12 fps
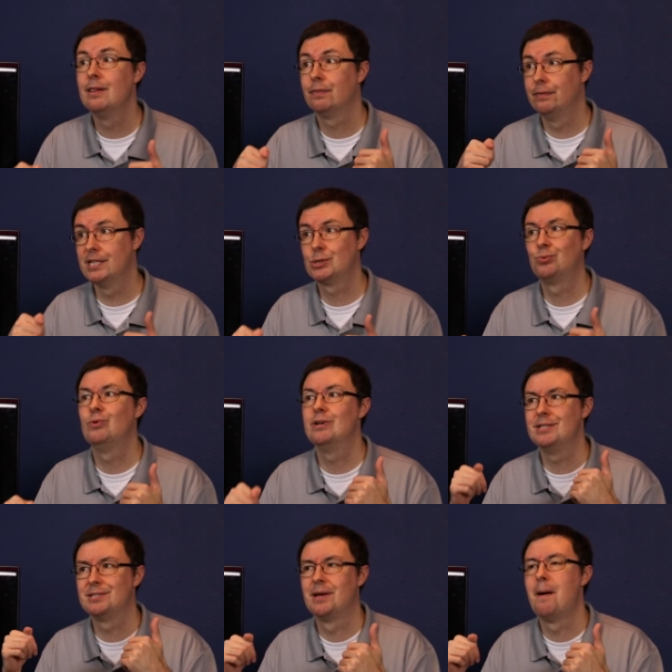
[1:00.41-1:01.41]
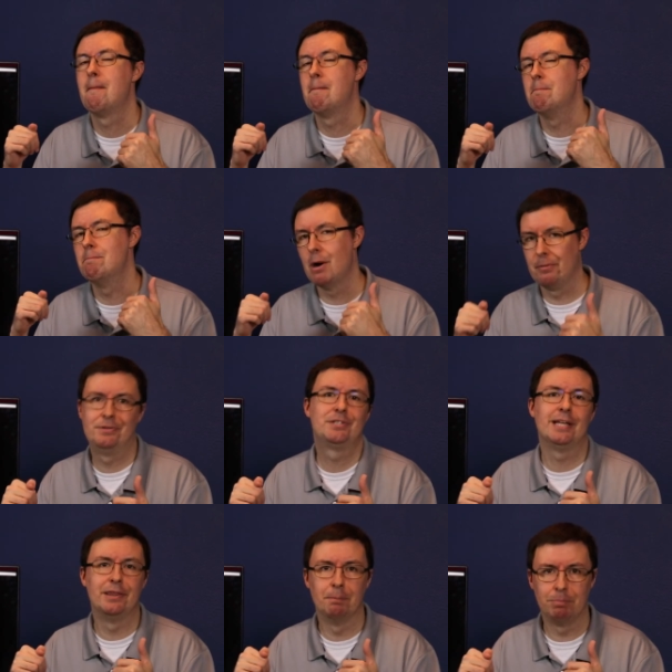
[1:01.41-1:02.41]
This was months
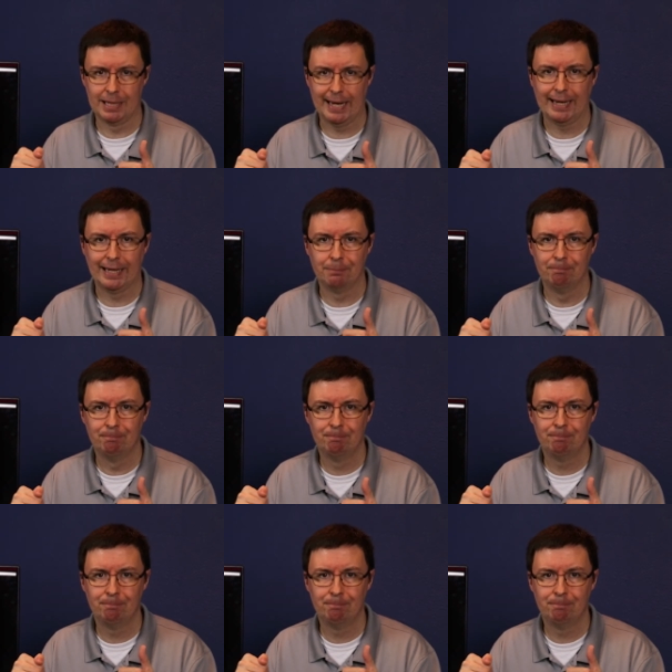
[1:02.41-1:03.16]
in the planning.